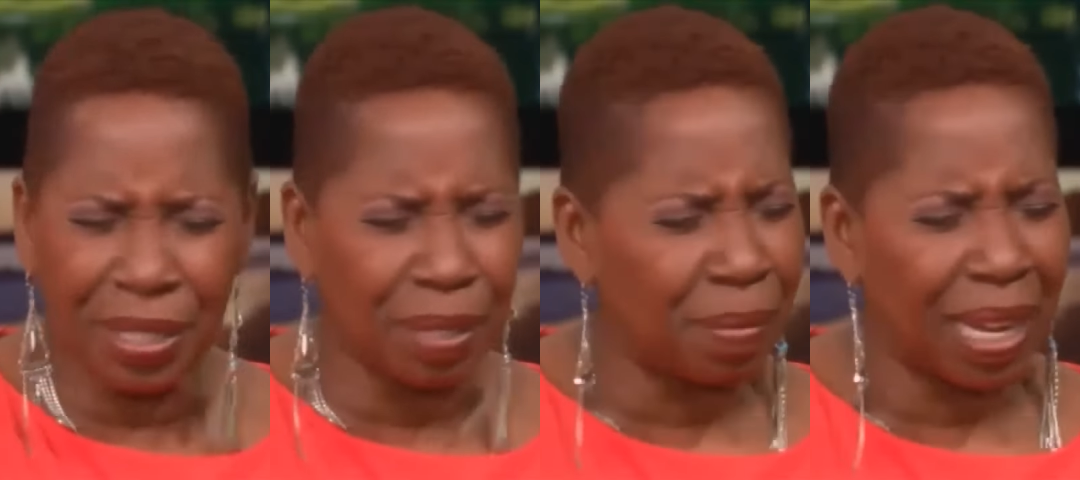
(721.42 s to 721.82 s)

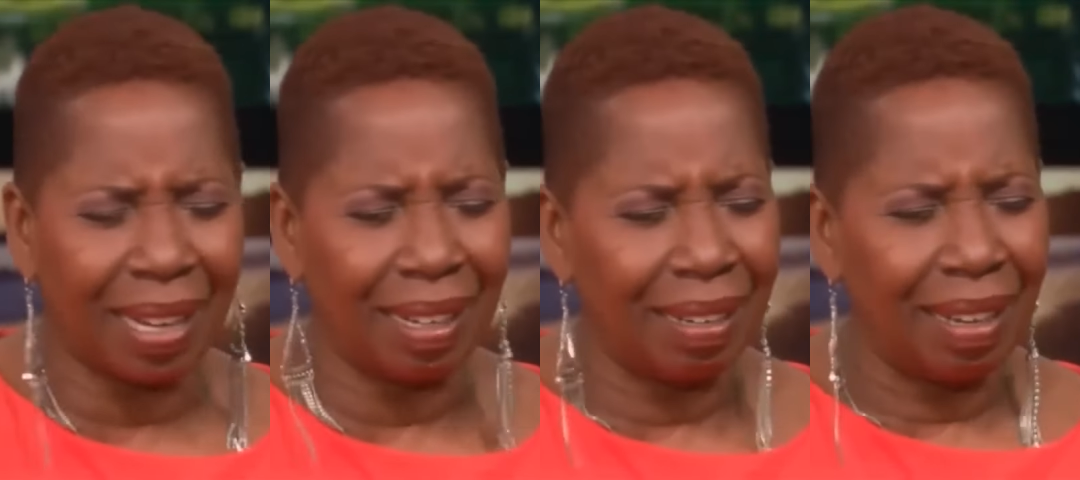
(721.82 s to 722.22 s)
fire for
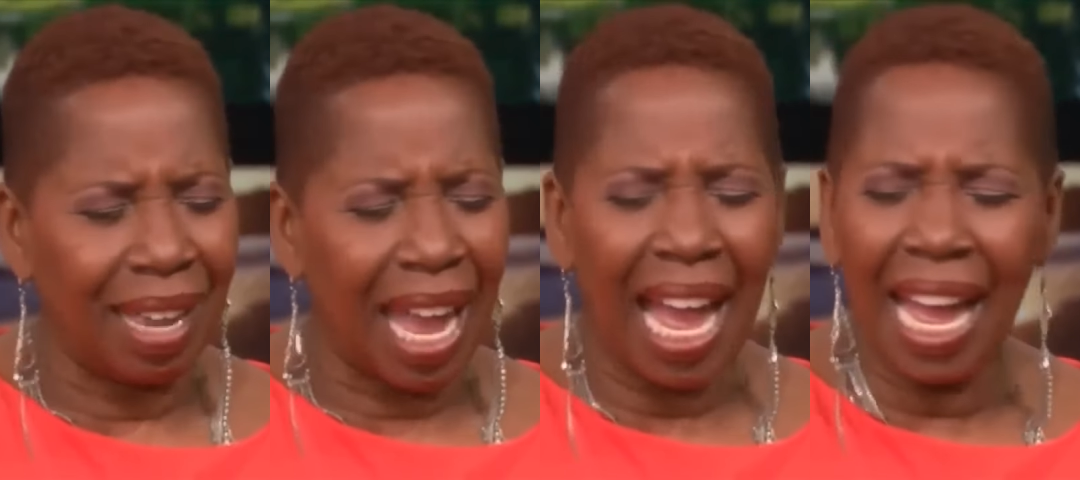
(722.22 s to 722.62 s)

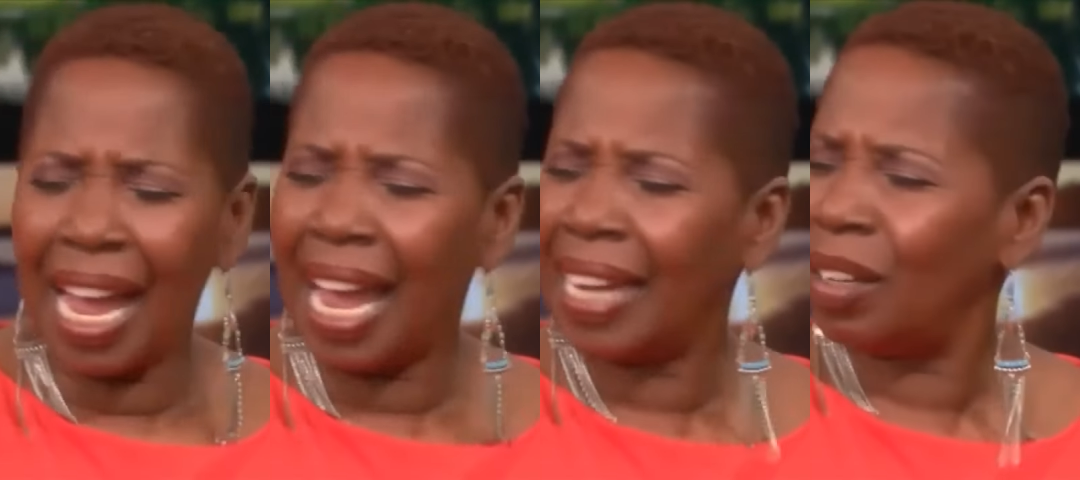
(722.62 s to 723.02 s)
allegedly having
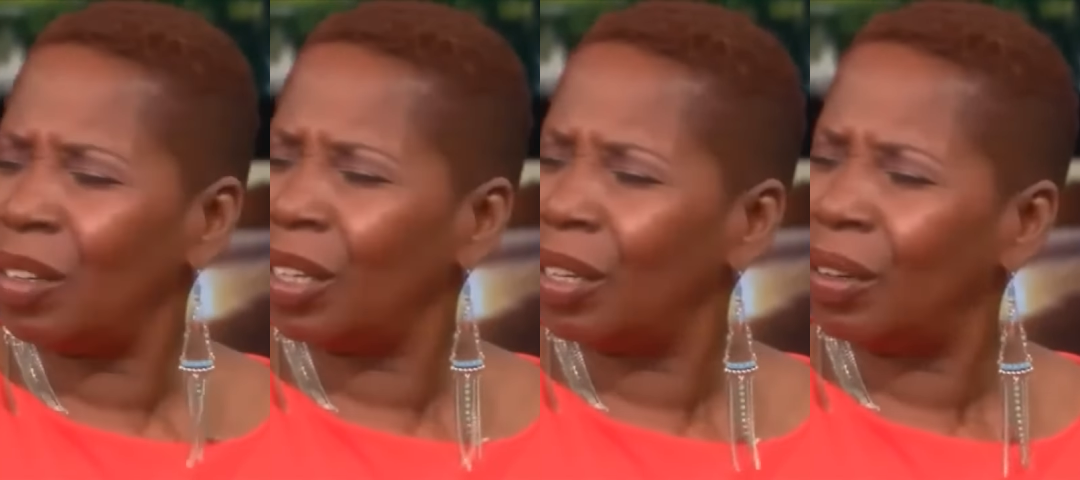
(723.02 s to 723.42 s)

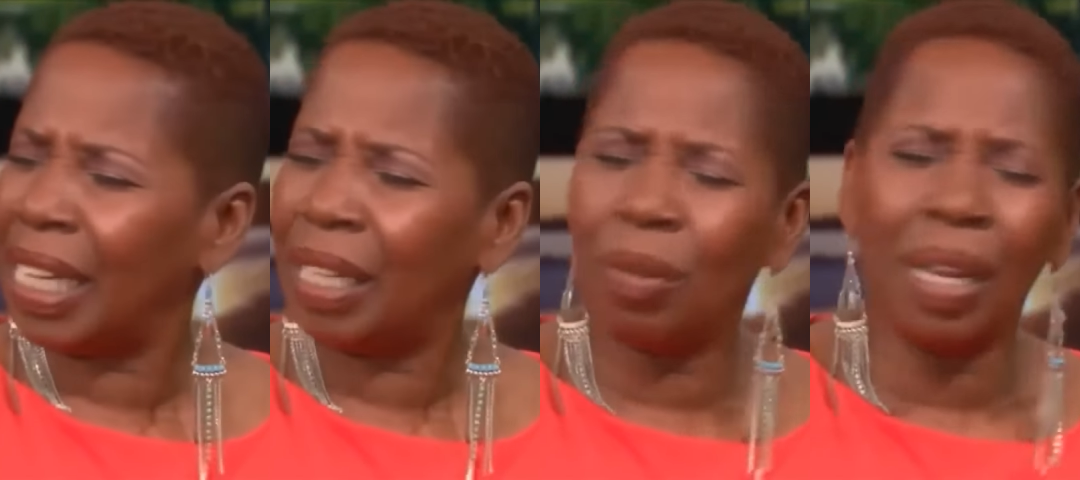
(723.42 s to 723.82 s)
affairs with more
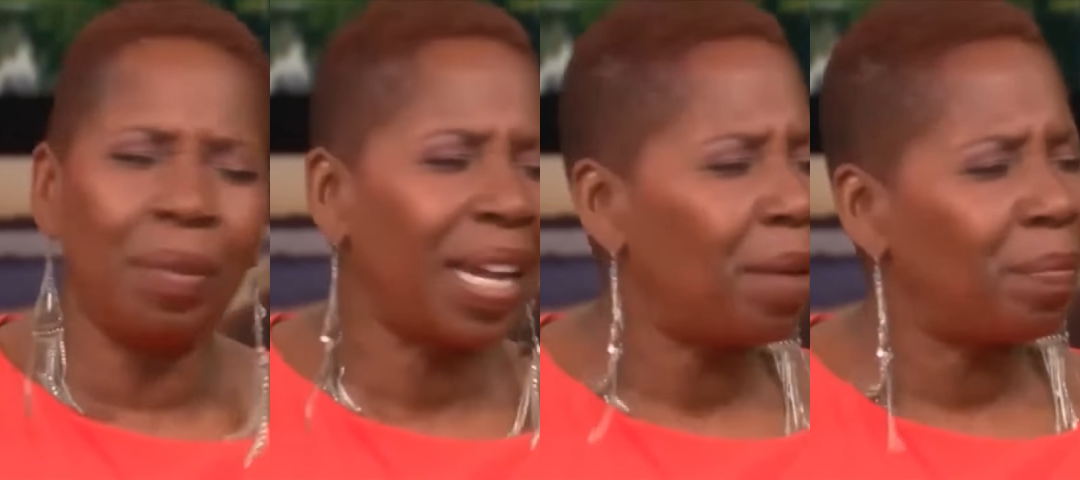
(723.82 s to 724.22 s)
than one
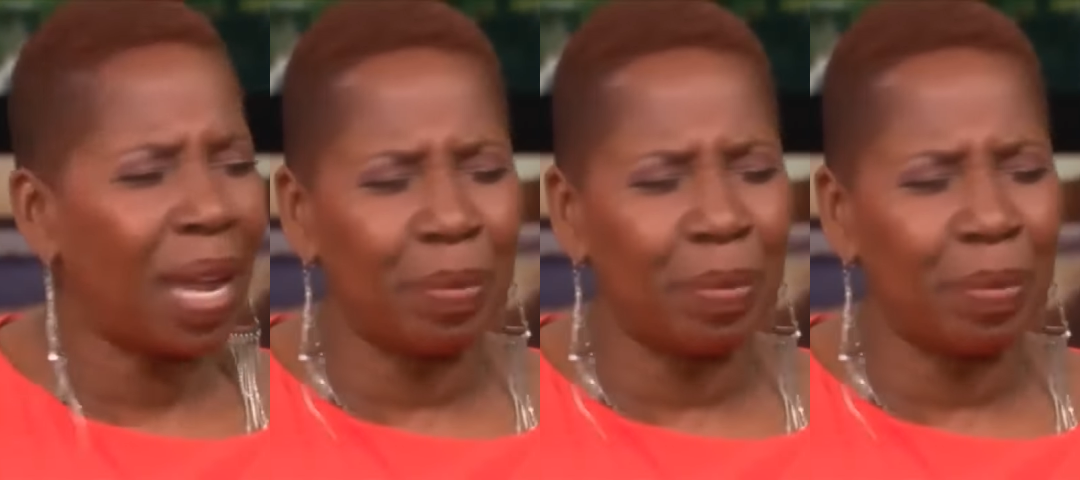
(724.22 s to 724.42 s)
woman at